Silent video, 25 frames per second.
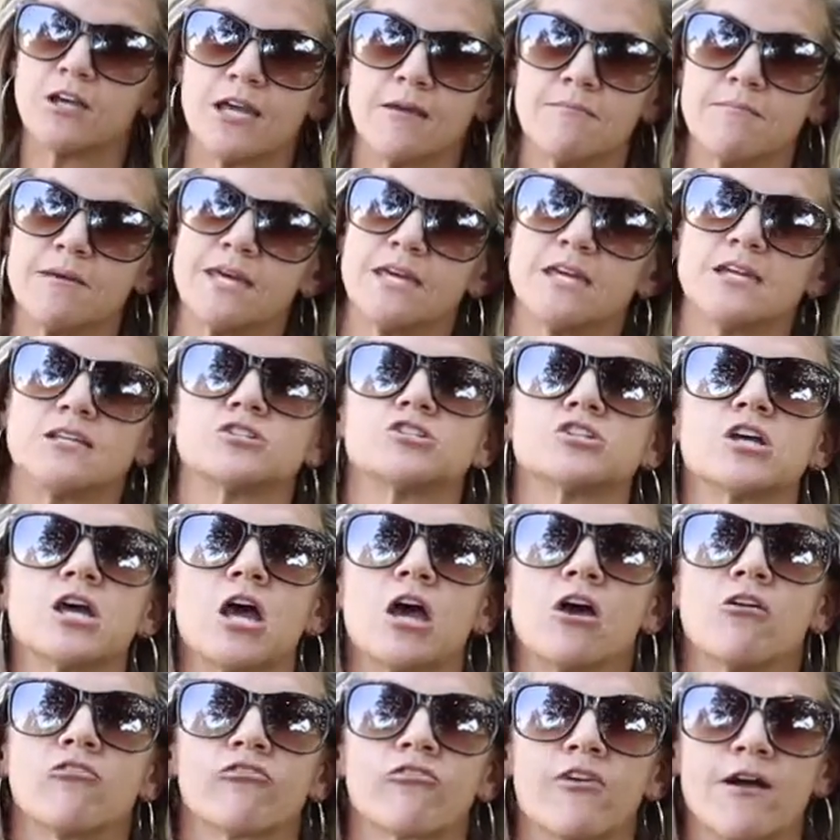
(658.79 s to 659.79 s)
image
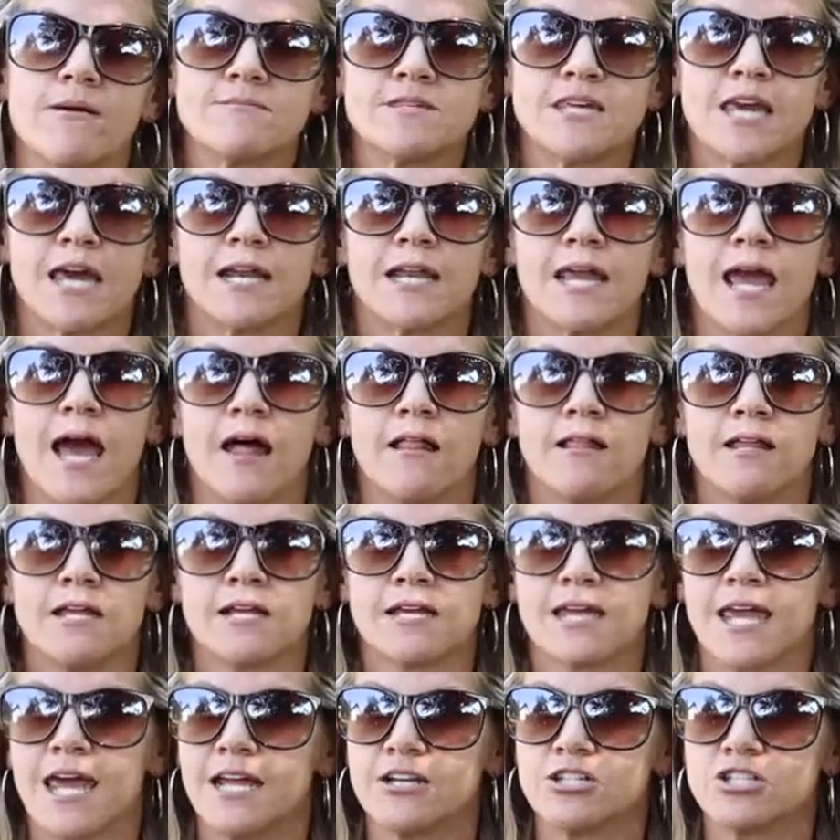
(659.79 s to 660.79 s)
from Danielle,
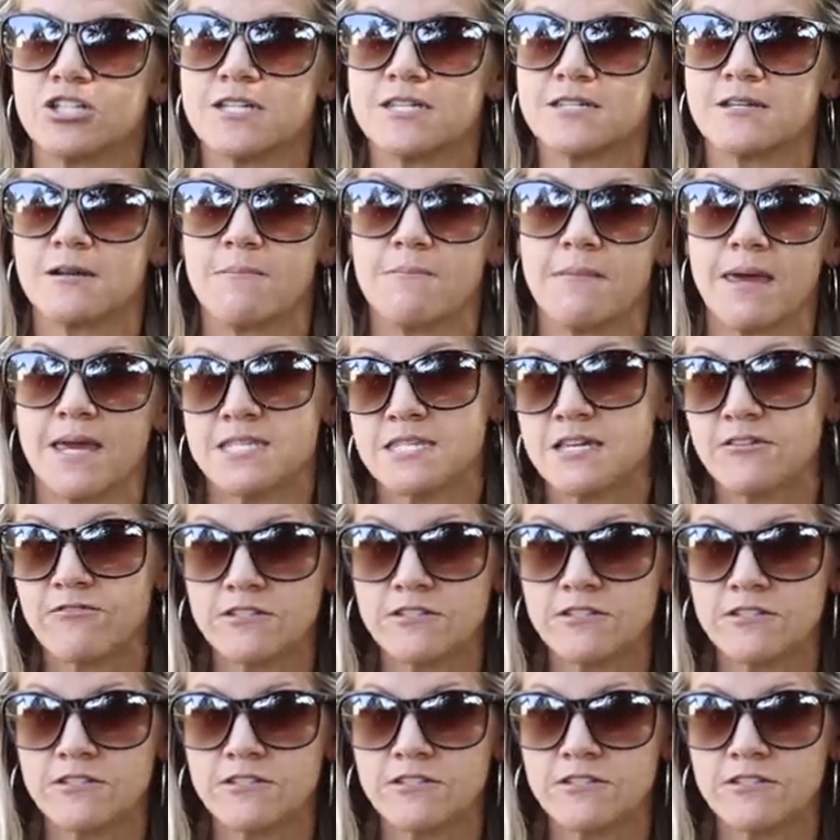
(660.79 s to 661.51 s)
and again, she's an amazing